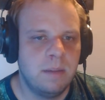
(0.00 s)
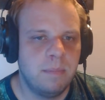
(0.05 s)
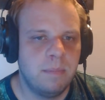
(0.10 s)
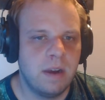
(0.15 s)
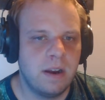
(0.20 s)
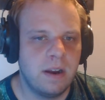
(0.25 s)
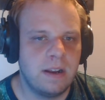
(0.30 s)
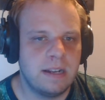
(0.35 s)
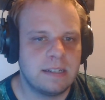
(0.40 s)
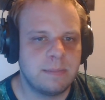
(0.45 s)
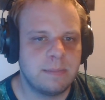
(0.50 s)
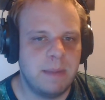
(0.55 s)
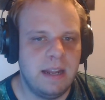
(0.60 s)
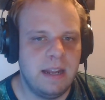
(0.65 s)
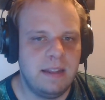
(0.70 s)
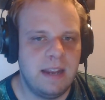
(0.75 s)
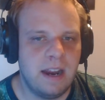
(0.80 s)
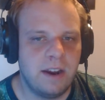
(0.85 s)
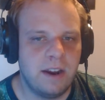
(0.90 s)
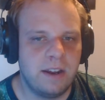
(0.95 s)
Markis
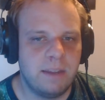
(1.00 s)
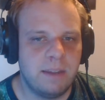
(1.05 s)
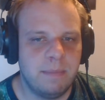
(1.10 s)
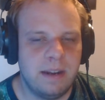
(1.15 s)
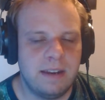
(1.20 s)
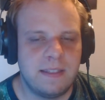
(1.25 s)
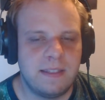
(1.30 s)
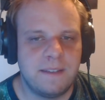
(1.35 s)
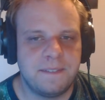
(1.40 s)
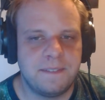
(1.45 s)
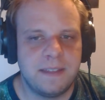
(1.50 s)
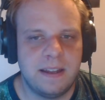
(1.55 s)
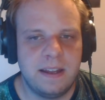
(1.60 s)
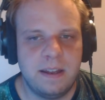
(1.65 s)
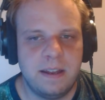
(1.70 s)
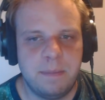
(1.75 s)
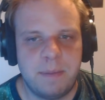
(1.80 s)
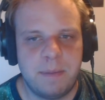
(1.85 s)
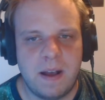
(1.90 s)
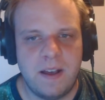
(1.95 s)
made the argument that
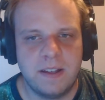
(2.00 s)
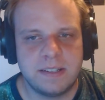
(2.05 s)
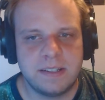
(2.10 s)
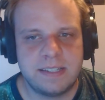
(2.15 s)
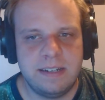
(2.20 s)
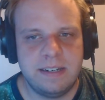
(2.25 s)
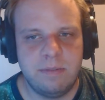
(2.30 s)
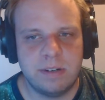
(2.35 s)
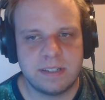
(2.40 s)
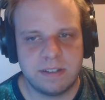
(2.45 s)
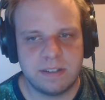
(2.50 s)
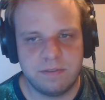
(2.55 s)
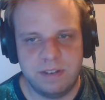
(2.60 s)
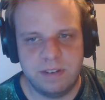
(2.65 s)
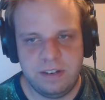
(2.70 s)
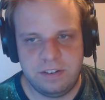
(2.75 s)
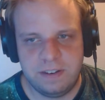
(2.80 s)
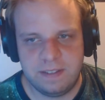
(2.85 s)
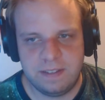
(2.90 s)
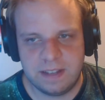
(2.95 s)
the policy wasn't
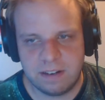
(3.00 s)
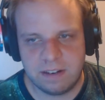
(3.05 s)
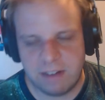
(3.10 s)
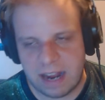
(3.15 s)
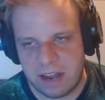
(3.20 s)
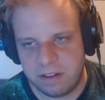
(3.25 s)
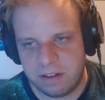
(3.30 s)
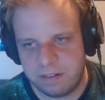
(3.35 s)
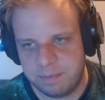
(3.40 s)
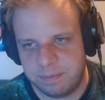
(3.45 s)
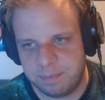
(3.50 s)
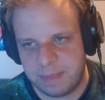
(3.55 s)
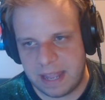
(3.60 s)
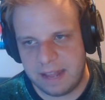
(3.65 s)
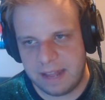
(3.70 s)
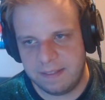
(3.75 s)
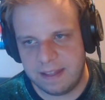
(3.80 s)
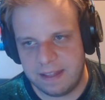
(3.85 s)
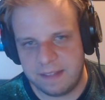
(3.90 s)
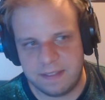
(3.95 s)
reaching the ground,
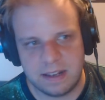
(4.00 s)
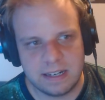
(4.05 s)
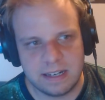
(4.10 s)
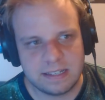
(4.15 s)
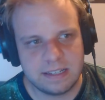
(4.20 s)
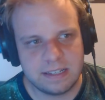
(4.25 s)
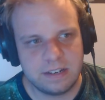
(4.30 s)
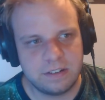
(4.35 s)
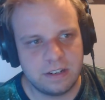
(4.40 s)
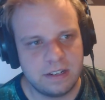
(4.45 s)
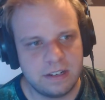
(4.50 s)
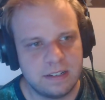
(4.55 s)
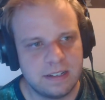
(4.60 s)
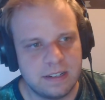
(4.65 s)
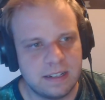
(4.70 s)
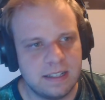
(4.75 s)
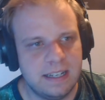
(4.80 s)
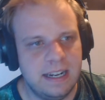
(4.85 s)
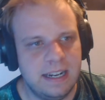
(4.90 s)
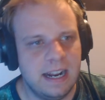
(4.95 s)
and that the decision to
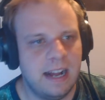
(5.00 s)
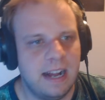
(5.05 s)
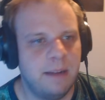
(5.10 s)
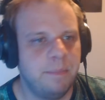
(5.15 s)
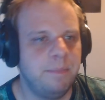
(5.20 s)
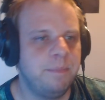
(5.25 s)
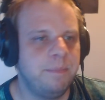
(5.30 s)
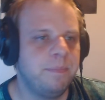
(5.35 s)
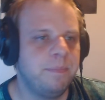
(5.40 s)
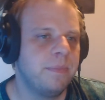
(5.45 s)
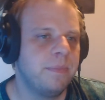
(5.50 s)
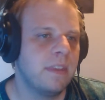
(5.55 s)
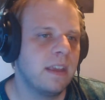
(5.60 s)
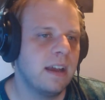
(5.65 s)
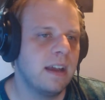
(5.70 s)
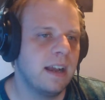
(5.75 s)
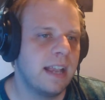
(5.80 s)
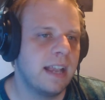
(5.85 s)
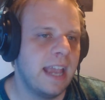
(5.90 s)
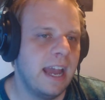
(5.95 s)
clean up
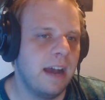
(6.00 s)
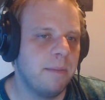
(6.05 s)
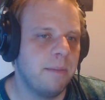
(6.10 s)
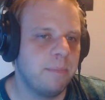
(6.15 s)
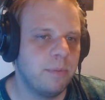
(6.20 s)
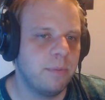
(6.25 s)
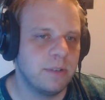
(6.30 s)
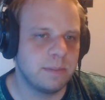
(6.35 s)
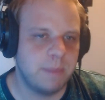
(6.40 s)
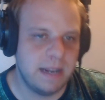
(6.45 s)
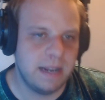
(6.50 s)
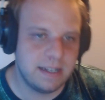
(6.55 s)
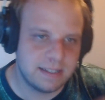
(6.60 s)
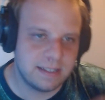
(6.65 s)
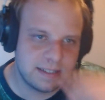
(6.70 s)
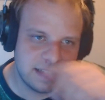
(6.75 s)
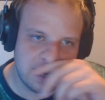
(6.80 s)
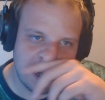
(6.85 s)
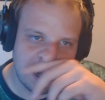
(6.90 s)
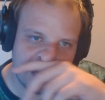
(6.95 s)
a camp was
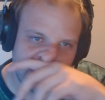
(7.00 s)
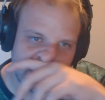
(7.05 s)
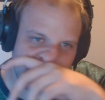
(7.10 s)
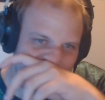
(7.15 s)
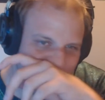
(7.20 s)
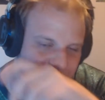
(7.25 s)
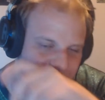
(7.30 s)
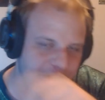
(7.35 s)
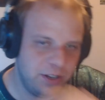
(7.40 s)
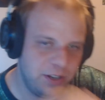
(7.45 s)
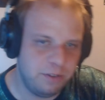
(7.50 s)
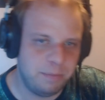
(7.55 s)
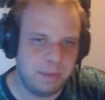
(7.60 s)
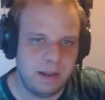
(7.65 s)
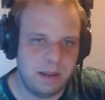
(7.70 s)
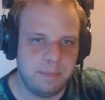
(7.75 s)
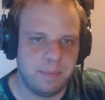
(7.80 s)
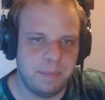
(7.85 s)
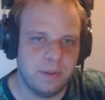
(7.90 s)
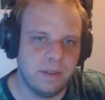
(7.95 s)
based on too few
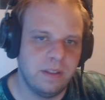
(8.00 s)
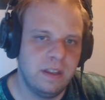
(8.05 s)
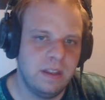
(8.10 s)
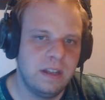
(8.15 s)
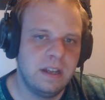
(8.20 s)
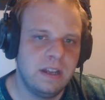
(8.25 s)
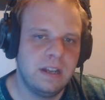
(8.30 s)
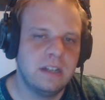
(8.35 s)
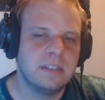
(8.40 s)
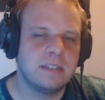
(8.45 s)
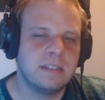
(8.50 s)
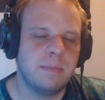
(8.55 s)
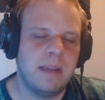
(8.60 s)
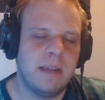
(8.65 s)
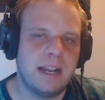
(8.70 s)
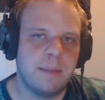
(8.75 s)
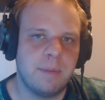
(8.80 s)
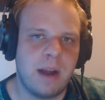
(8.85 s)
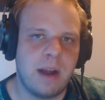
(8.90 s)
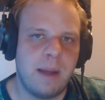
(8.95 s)
people to
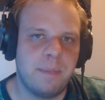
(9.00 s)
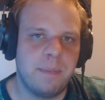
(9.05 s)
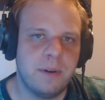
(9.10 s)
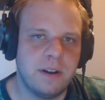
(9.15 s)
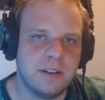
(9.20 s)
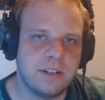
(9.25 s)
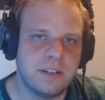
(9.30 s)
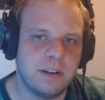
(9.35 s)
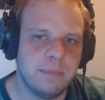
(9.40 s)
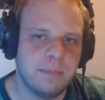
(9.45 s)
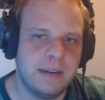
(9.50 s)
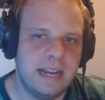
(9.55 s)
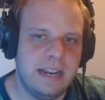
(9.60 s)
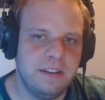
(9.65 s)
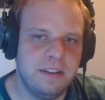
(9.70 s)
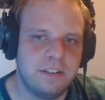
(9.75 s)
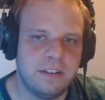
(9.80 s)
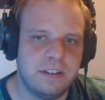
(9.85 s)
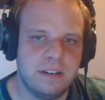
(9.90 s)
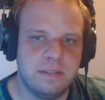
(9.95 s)
make a proper
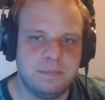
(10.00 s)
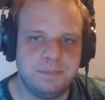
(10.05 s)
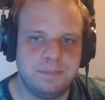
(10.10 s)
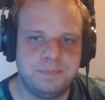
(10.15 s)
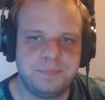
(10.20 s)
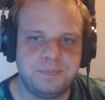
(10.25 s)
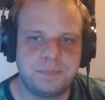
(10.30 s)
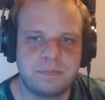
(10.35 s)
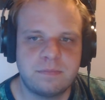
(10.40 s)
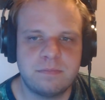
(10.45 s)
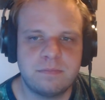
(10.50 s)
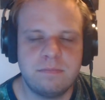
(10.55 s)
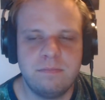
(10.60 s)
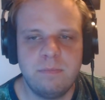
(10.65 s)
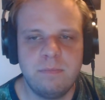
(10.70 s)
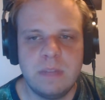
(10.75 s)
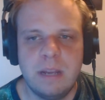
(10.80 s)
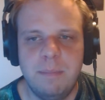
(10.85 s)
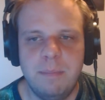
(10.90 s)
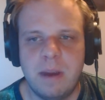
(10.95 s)
determination.
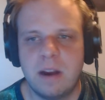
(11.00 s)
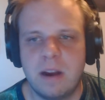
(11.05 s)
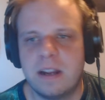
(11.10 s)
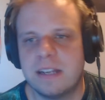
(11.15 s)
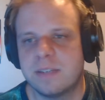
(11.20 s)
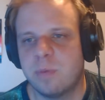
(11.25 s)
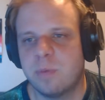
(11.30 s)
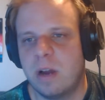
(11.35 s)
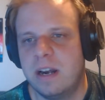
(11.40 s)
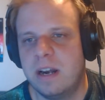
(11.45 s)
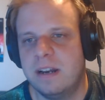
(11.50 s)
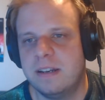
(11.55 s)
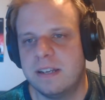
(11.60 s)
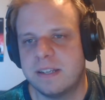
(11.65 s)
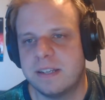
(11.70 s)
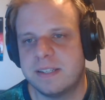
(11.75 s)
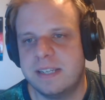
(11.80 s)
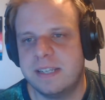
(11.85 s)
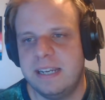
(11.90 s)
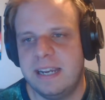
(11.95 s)
Markis wanted
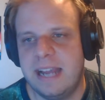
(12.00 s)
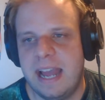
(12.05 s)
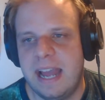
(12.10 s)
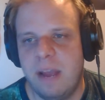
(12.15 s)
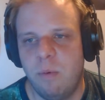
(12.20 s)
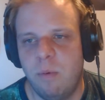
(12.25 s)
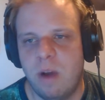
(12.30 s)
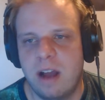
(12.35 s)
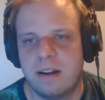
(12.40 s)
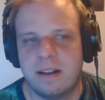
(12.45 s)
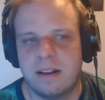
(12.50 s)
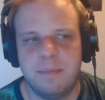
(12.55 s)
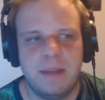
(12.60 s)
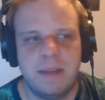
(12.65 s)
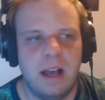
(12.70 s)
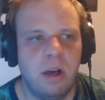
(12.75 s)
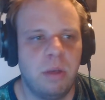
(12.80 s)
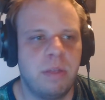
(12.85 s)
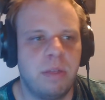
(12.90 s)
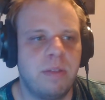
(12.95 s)
to see a Whatcom
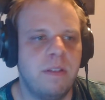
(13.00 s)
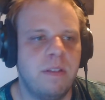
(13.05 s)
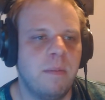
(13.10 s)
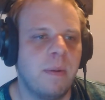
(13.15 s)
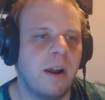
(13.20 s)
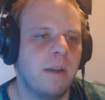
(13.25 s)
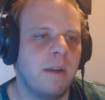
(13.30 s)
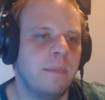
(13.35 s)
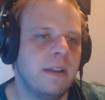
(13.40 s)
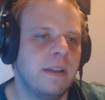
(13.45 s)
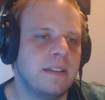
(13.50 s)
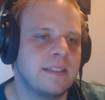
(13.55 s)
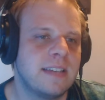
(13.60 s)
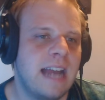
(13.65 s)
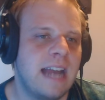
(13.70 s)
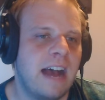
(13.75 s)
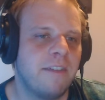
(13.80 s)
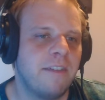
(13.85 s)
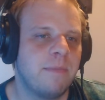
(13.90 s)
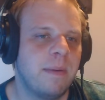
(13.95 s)
Health Department
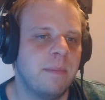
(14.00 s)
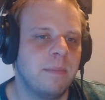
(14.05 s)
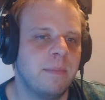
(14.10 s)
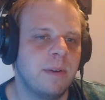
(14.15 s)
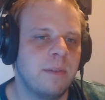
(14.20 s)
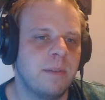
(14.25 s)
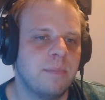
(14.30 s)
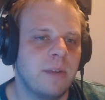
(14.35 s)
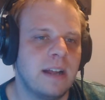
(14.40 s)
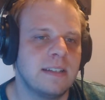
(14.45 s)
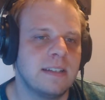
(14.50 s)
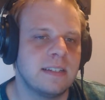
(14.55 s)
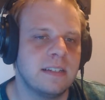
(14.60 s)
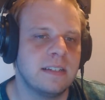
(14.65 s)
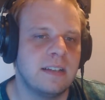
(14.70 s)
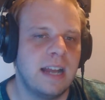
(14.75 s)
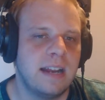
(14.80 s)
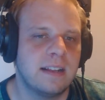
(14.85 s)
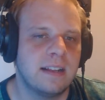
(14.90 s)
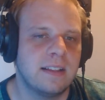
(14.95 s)
staff member
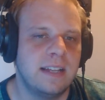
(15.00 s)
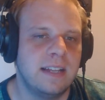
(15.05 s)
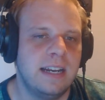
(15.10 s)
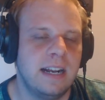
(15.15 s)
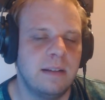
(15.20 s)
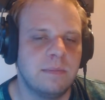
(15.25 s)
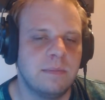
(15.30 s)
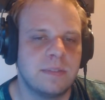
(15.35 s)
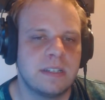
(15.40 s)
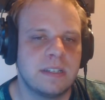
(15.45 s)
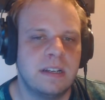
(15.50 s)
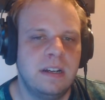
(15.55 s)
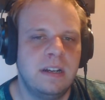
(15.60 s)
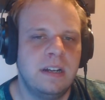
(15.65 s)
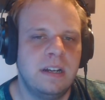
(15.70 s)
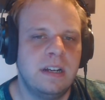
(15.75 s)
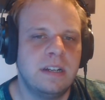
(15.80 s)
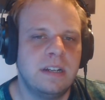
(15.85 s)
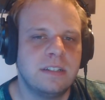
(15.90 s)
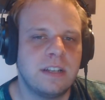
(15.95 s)
present at cleanups
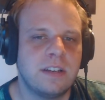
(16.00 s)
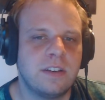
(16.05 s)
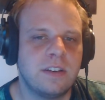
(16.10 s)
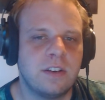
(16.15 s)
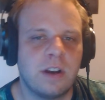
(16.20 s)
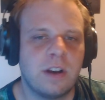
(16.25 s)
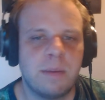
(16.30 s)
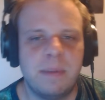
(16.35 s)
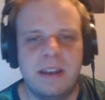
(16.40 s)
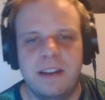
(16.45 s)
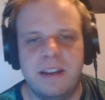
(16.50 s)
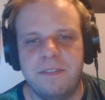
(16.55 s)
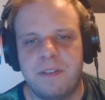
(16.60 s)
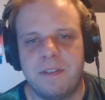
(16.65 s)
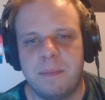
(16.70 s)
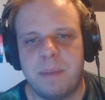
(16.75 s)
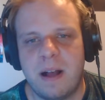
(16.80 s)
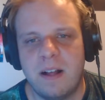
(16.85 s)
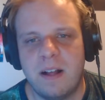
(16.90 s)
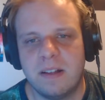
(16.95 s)
to determine if
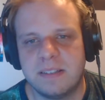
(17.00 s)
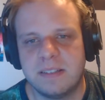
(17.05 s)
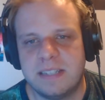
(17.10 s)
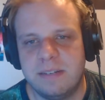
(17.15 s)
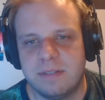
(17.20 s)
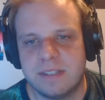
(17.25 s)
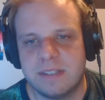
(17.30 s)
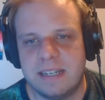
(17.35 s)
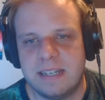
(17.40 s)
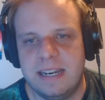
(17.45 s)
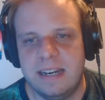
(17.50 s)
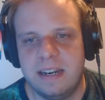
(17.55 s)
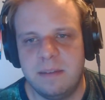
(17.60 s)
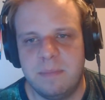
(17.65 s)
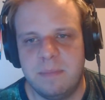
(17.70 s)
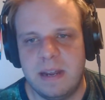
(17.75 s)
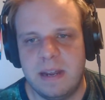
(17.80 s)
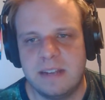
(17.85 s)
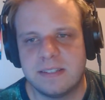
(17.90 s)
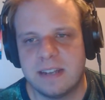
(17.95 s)
a policy was needed
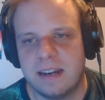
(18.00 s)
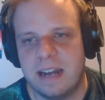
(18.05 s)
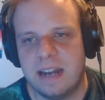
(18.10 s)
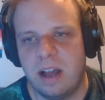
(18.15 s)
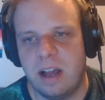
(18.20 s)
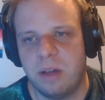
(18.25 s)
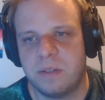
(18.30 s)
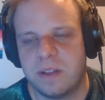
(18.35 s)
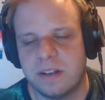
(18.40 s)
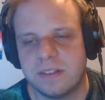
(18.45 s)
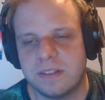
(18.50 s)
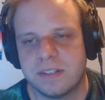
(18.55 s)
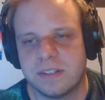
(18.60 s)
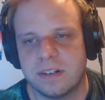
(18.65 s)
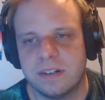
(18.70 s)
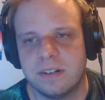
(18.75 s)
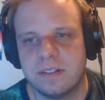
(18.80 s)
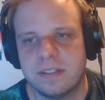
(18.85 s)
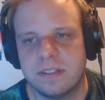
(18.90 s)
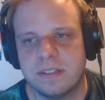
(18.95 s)
based on health
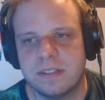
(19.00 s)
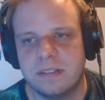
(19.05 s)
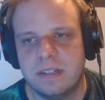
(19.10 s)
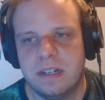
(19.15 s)
concerns.